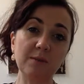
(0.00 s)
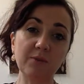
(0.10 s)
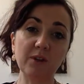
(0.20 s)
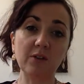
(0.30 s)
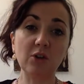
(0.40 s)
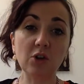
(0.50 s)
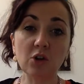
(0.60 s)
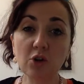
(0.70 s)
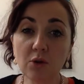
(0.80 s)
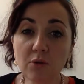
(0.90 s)
something that
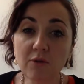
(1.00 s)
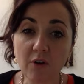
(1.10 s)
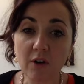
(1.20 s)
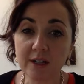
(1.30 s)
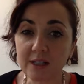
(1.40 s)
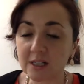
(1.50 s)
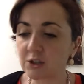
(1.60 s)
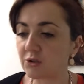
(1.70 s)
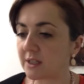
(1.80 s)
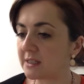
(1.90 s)
you find
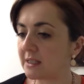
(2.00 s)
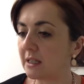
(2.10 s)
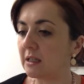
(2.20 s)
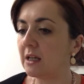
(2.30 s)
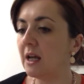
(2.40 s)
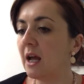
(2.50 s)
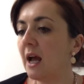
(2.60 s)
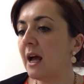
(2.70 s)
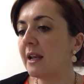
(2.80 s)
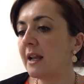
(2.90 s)
interesting.
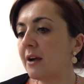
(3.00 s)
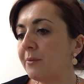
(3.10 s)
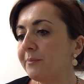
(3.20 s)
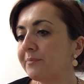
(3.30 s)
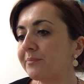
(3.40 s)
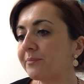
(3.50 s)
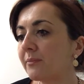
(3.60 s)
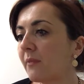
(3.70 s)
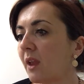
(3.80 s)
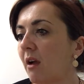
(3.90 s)
Now,
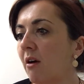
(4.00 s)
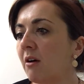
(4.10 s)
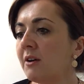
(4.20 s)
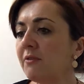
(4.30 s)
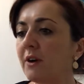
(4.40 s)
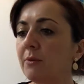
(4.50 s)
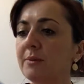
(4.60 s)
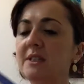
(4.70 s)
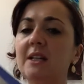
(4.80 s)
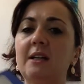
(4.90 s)
I felt
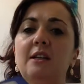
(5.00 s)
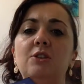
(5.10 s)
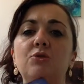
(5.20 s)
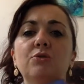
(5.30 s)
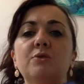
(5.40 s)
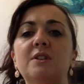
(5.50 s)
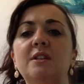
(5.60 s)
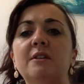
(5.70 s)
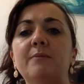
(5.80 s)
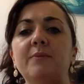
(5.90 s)
particularly drawn
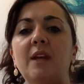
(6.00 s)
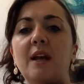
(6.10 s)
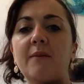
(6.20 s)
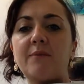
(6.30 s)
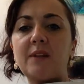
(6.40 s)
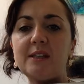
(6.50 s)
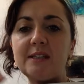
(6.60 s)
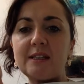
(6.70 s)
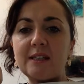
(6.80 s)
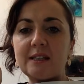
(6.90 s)
to
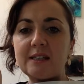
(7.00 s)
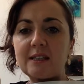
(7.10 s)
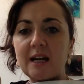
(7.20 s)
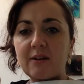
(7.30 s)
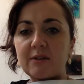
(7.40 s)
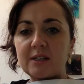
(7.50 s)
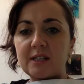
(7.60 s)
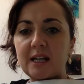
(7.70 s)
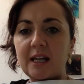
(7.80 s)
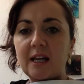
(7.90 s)
this
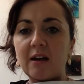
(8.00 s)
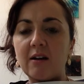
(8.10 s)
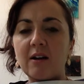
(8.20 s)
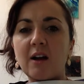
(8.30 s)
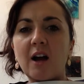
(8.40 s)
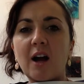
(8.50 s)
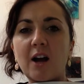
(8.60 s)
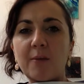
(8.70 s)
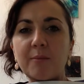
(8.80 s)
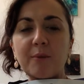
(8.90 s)
character here,
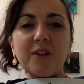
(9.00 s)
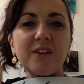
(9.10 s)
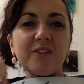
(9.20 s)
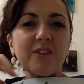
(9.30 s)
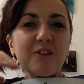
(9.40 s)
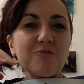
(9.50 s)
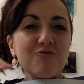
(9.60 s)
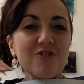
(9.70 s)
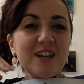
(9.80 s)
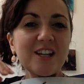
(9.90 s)
but I think the thing that
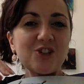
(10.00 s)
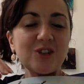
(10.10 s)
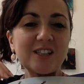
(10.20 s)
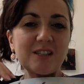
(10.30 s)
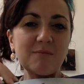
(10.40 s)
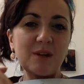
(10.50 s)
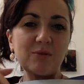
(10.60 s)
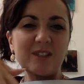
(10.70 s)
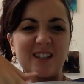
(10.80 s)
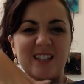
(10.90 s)
really interested me
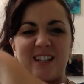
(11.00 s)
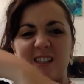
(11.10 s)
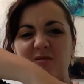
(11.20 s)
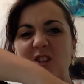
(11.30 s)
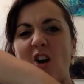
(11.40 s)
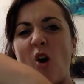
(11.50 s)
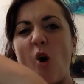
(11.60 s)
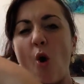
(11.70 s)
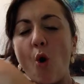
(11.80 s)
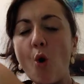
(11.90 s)
wasn't necessarily the
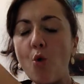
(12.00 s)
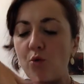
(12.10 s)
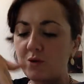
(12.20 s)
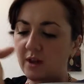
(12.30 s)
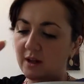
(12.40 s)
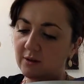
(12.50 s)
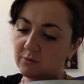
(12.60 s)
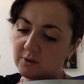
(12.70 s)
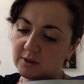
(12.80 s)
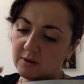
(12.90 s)
whole thing,
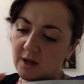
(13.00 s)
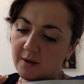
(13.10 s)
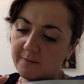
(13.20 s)
was